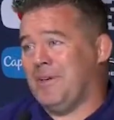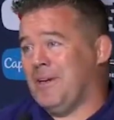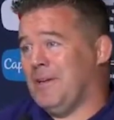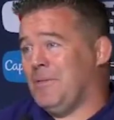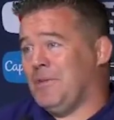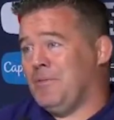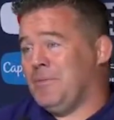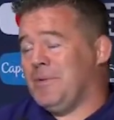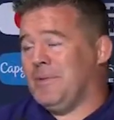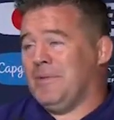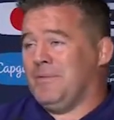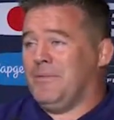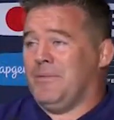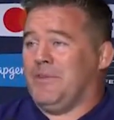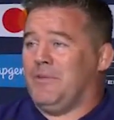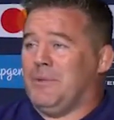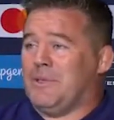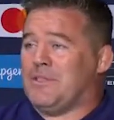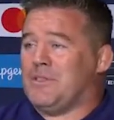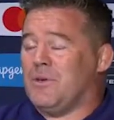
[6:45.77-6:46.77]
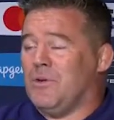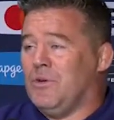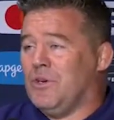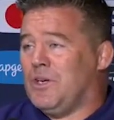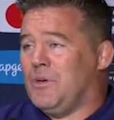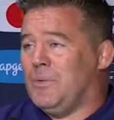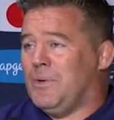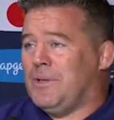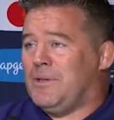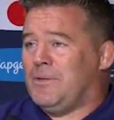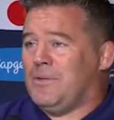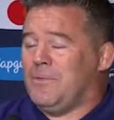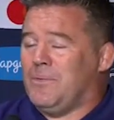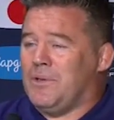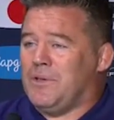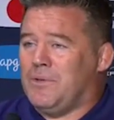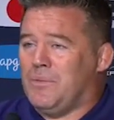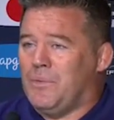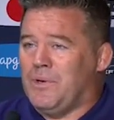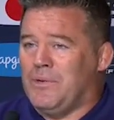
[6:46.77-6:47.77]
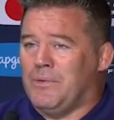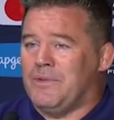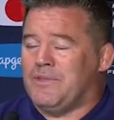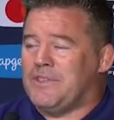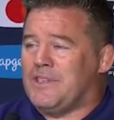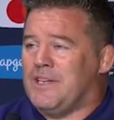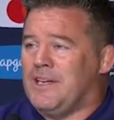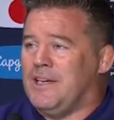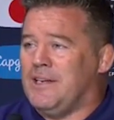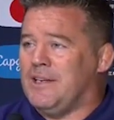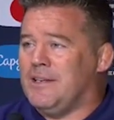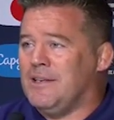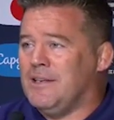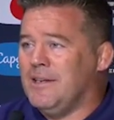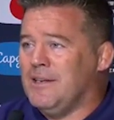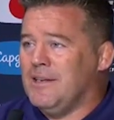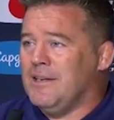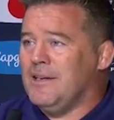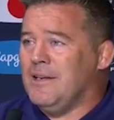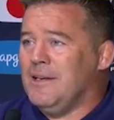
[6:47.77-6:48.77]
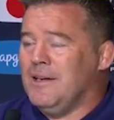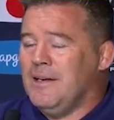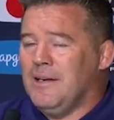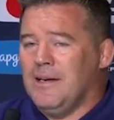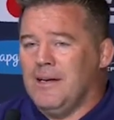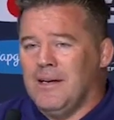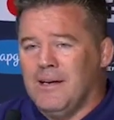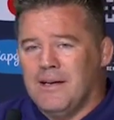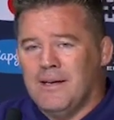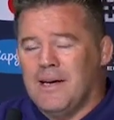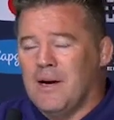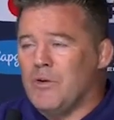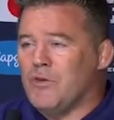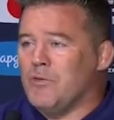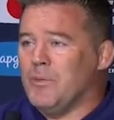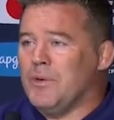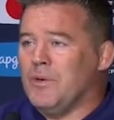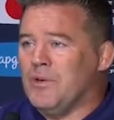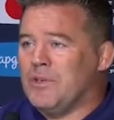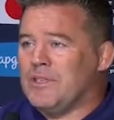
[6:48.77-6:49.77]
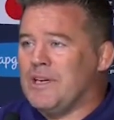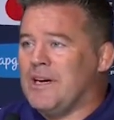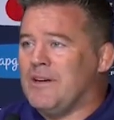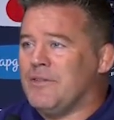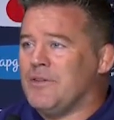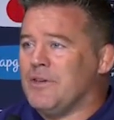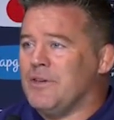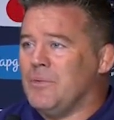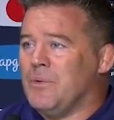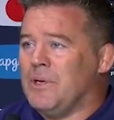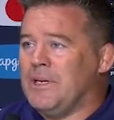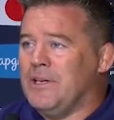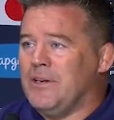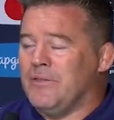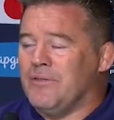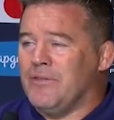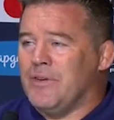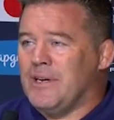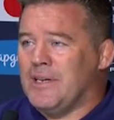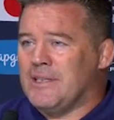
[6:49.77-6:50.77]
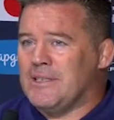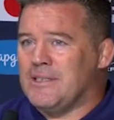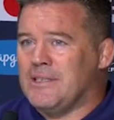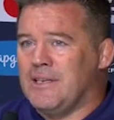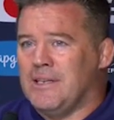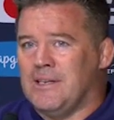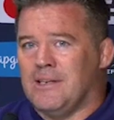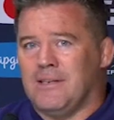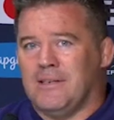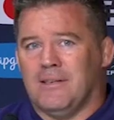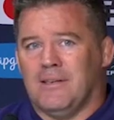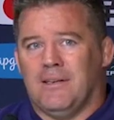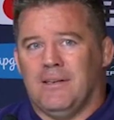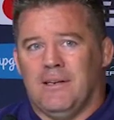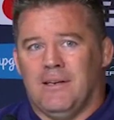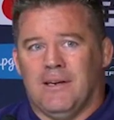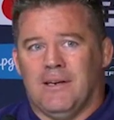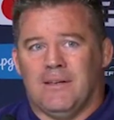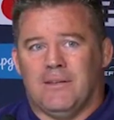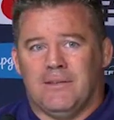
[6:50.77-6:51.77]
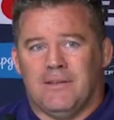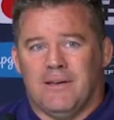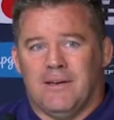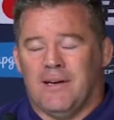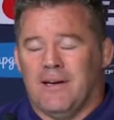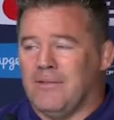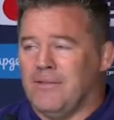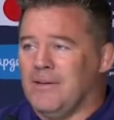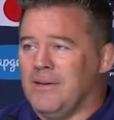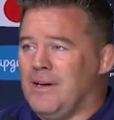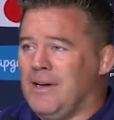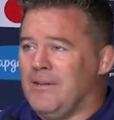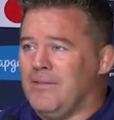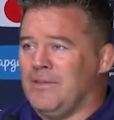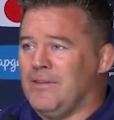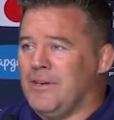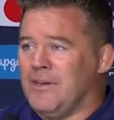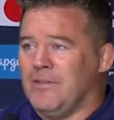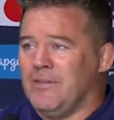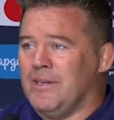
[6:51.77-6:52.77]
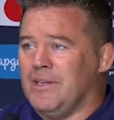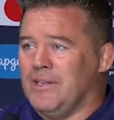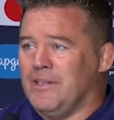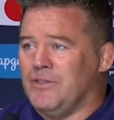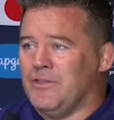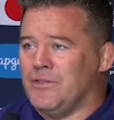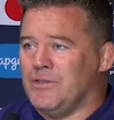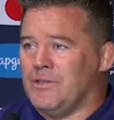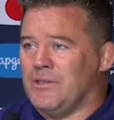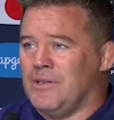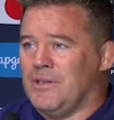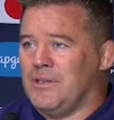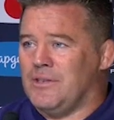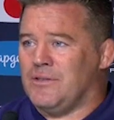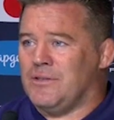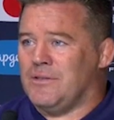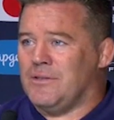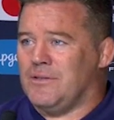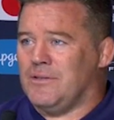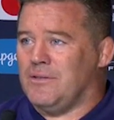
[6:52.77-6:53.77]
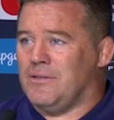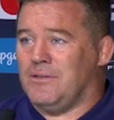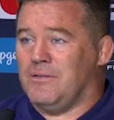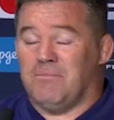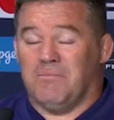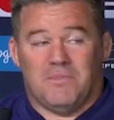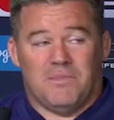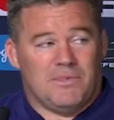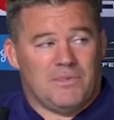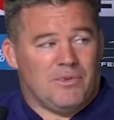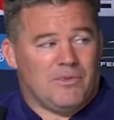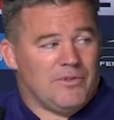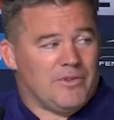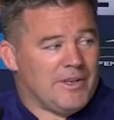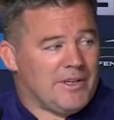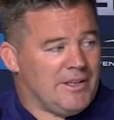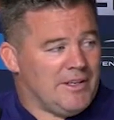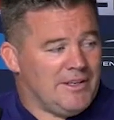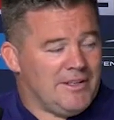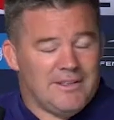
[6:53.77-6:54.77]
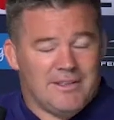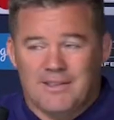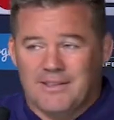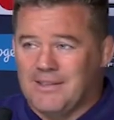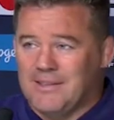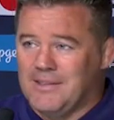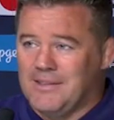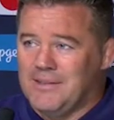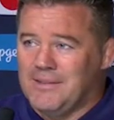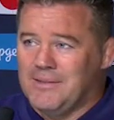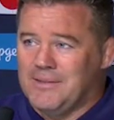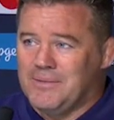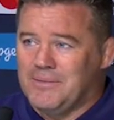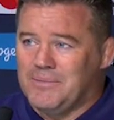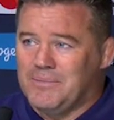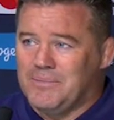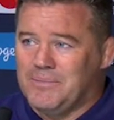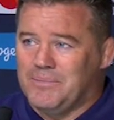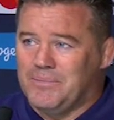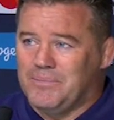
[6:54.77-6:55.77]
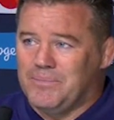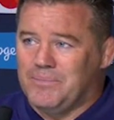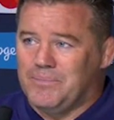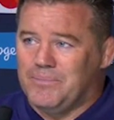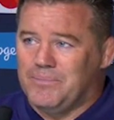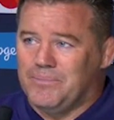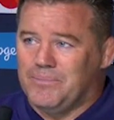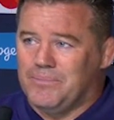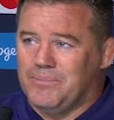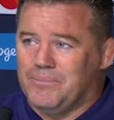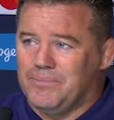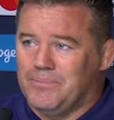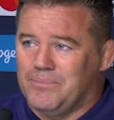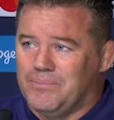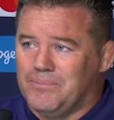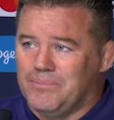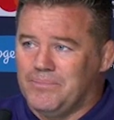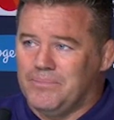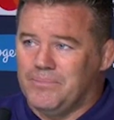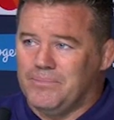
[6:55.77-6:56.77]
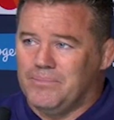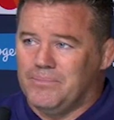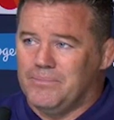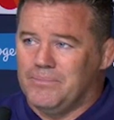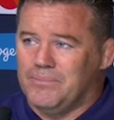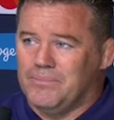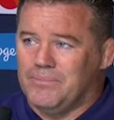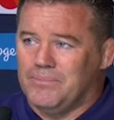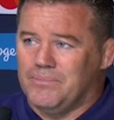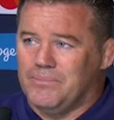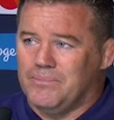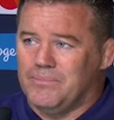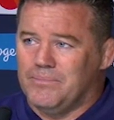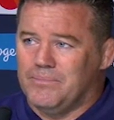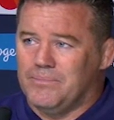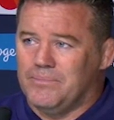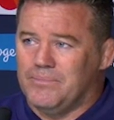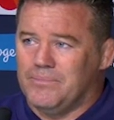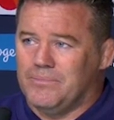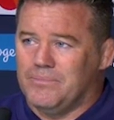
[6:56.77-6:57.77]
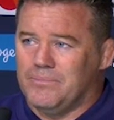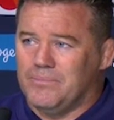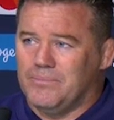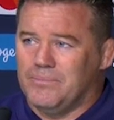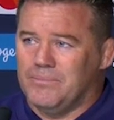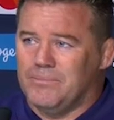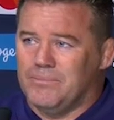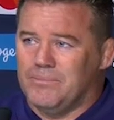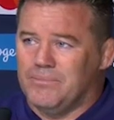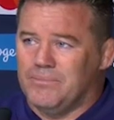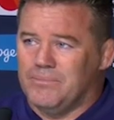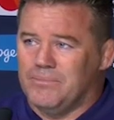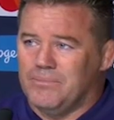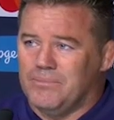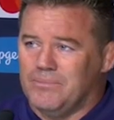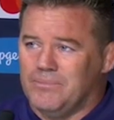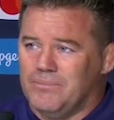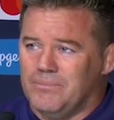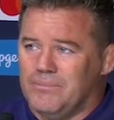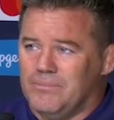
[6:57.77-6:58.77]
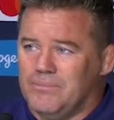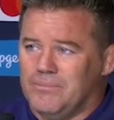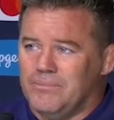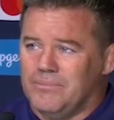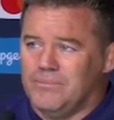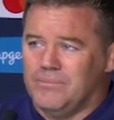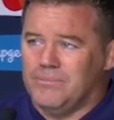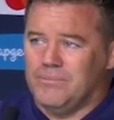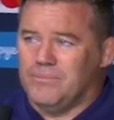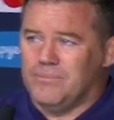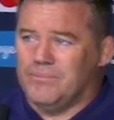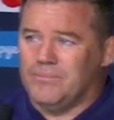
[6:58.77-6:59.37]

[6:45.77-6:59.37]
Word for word: yeah we've been we've been so lucky with with where we've stayed and how we've been looked after while here in France. And yeah, I have I haven't heard of any issues as, as so far. And James, uh, the atmosphere against South Africa, you, you seem